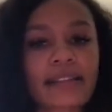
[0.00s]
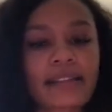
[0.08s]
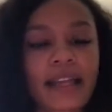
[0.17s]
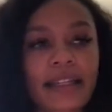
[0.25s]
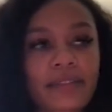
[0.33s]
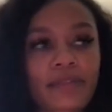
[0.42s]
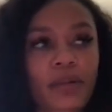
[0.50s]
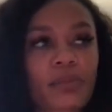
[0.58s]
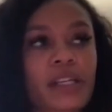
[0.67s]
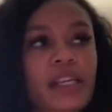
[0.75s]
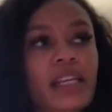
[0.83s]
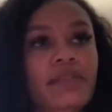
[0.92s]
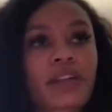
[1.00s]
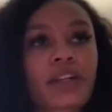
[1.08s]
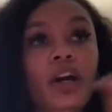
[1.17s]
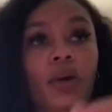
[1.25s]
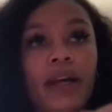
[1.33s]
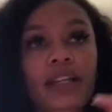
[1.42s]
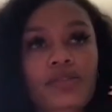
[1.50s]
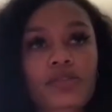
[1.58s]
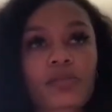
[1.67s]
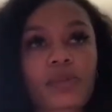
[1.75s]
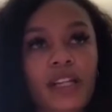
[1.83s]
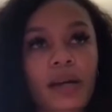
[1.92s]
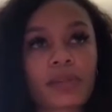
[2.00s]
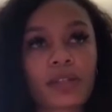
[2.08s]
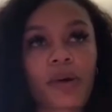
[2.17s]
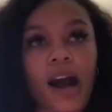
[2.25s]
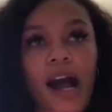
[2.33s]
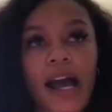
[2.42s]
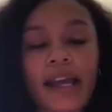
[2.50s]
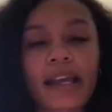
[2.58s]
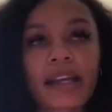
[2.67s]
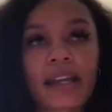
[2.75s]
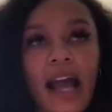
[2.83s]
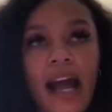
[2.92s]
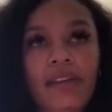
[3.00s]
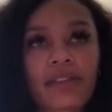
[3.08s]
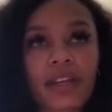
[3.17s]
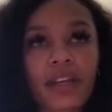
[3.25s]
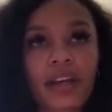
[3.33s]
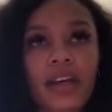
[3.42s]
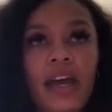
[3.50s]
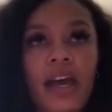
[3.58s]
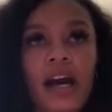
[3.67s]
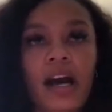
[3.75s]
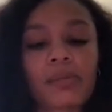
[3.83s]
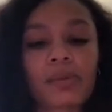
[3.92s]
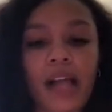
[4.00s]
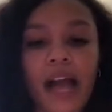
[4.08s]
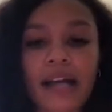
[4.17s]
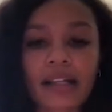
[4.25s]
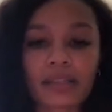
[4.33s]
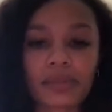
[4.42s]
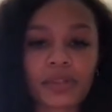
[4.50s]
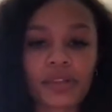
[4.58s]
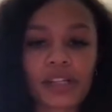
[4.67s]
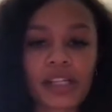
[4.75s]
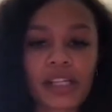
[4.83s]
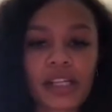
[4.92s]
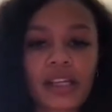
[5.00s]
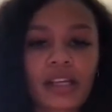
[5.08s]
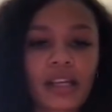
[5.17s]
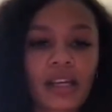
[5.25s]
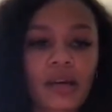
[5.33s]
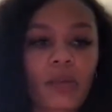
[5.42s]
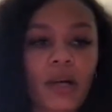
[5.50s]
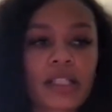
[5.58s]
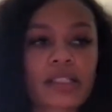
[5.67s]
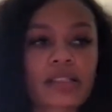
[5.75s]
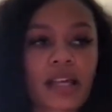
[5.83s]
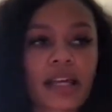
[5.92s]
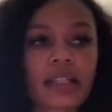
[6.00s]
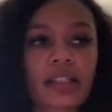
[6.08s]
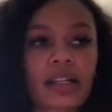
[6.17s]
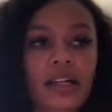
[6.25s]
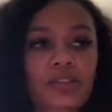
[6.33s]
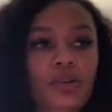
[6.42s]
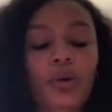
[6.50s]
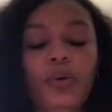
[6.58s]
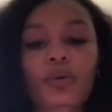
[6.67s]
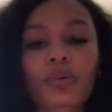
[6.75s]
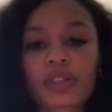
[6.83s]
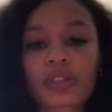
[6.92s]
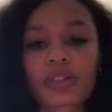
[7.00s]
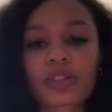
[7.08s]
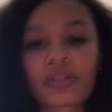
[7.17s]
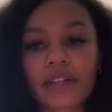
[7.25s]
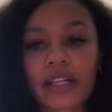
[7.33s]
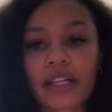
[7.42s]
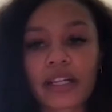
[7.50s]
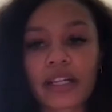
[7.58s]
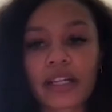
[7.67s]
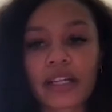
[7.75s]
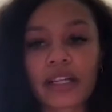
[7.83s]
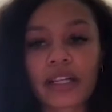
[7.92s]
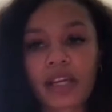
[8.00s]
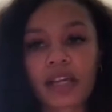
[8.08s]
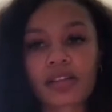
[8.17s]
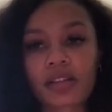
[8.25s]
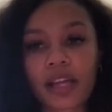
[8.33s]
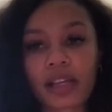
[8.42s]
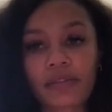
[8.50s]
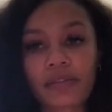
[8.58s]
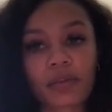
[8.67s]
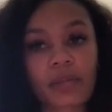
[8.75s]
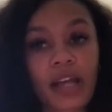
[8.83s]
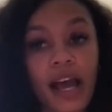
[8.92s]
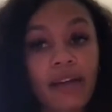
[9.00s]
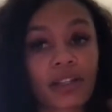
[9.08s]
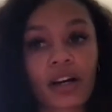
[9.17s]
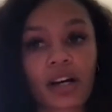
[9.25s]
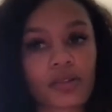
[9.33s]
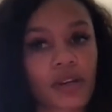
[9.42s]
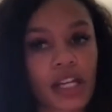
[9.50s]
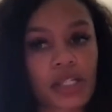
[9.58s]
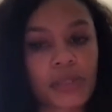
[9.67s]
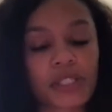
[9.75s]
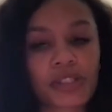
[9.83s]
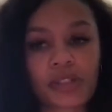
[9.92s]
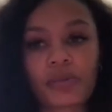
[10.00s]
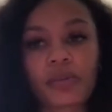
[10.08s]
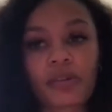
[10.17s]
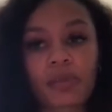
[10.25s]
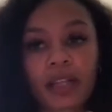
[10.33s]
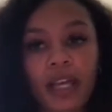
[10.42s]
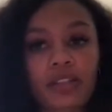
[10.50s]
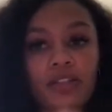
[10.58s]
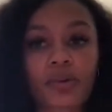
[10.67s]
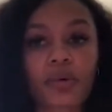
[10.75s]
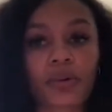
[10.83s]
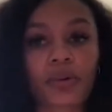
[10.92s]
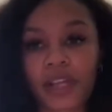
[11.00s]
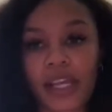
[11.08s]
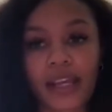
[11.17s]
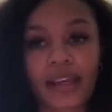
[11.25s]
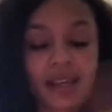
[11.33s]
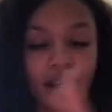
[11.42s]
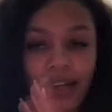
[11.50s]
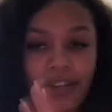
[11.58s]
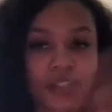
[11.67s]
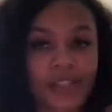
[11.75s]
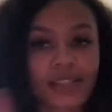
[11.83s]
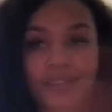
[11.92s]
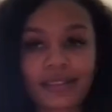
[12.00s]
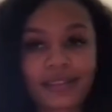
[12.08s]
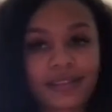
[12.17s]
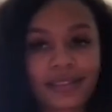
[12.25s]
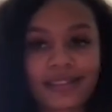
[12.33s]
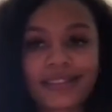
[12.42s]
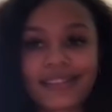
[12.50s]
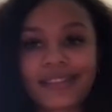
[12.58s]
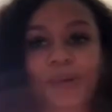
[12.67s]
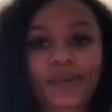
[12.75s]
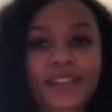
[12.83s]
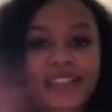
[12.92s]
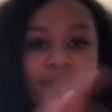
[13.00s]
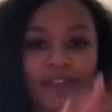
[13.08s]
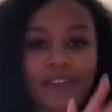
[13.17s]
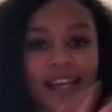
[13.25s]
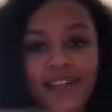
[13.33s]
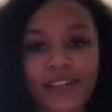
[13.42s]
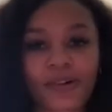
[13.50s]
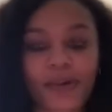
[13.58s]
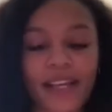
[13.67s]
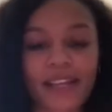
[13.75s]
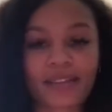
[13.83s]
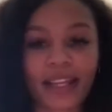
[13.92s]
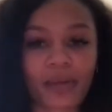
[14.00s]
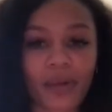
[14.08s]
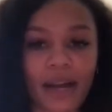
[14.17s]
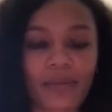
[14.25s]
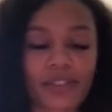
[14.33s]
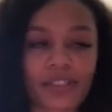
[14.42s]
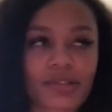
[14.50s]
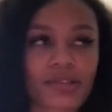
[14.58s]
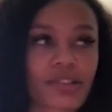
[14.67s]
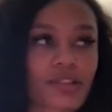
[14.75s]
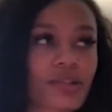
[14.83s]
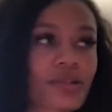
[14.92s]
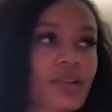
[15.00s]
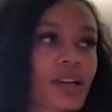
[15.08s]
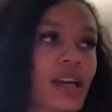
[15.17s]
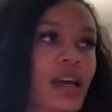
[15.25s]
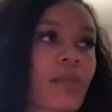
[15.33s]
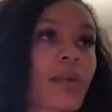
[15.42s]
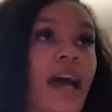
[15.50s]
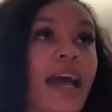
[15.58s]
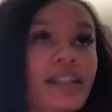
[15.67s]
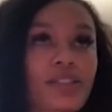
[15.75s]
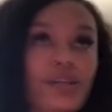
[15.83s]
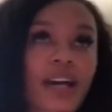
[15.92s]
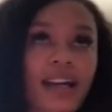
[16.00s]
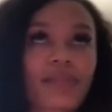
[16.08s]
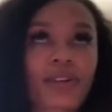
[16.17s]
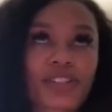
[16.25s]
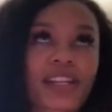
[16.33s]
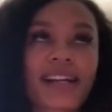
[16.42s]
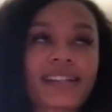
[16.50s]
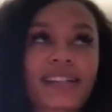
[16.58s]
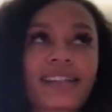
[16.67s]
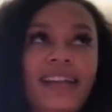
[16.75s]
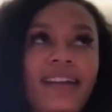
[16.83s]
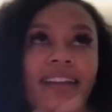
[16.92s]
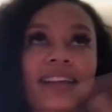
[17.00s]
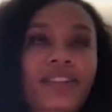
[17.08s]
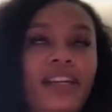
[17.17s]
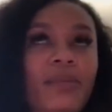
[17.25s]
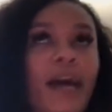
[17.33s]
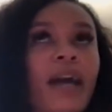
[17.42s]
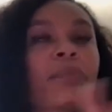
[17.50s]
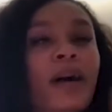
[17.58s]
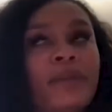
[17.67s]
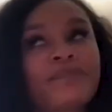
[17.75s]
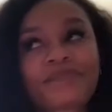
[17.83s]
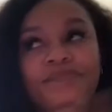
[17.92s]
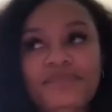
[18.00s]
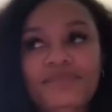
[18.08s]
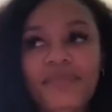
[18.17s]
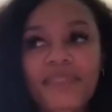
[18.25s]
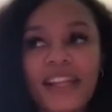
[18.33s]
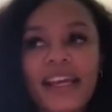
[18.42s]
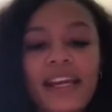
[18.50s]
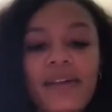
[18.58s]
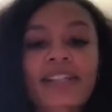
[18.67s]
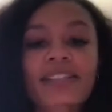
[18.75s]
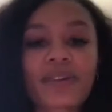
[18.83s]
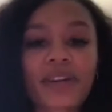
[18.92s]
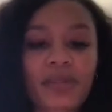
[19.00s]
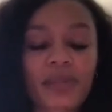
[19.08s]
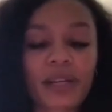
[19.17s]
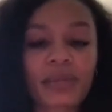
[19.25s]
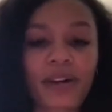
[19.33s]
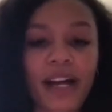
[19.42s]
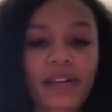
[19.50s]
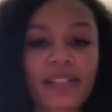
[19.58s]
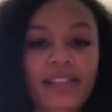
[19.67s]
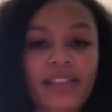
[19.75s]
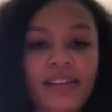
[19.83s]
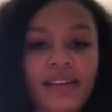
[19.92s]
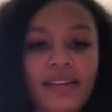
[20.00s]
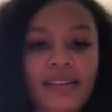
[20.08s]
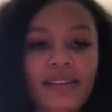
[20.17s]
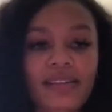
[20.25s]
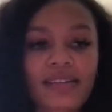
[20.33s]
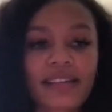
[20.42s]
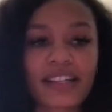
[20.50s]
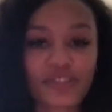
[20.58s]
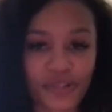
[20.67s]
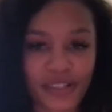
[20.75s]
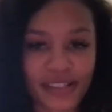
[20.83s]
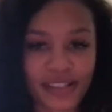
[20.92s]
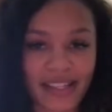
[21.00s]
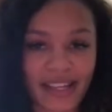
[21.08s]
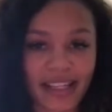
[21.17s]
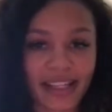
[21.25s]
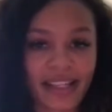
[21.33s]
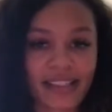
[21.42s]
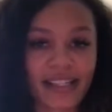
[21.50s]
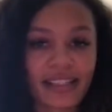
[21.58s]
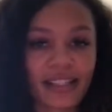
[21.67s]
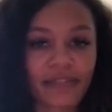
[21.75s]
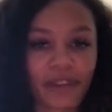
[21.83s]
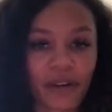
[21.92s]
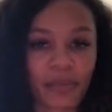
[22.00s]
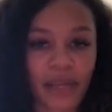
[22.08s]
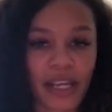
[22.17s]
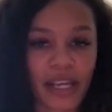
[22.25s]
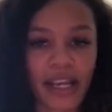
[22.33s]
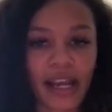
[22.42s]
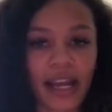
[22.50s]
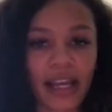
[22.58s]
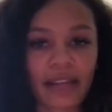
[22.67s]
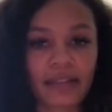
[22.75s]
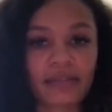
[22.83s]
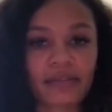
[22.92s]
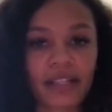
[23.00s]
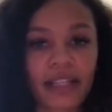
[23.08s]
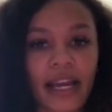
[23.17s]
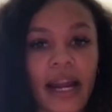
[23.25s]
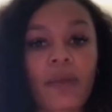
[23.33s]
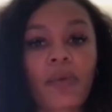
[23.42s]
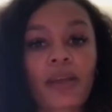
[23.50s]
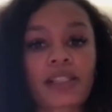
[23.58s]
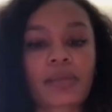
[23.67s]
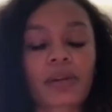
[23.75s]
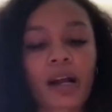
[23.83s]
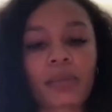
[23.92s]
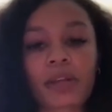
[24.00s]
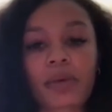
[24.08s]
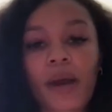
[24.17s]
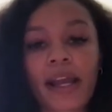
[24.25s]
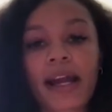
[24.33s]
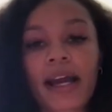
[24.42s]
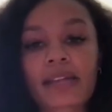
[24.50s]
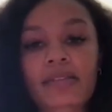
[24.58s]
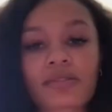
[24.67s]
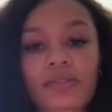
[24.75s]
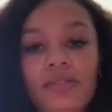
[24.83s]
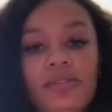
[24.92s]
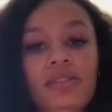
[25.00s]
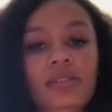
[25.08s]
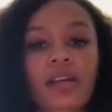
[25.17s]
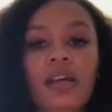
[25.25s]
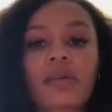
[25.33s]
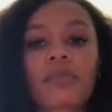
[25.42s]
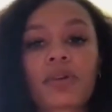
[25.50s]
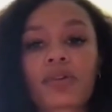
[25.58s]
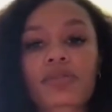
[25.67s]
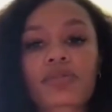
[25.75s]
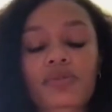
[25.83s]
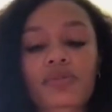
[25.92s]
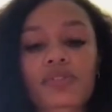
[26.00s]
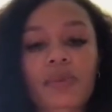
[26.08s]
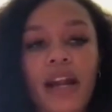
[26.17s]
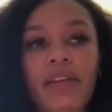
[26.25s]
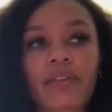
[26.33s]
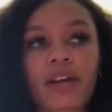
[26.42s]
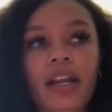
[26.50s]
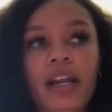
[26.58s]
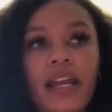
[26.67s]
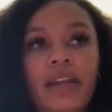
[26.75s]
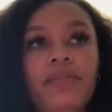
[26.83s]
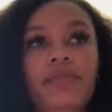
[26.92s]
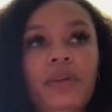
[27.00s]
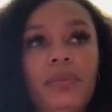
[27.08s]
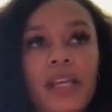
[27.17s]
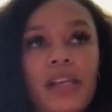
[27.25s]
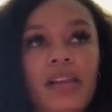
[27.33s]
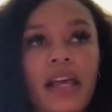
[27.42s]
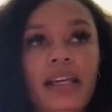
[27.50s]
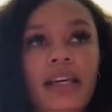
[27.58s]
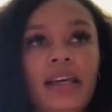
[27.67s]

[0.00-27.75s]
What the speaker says: like for me, even going to a PWI and having a black community was like a totally different experience for me. So like for me, having gone to an HBCU would have been like totally different side of the coin than like what I was used to. But I do kind of wish that I did now, like looking back. But anyways, going to PWI was interesting because I think for me, I went to predominantly white high schools, middle schools, whatever. And for me, like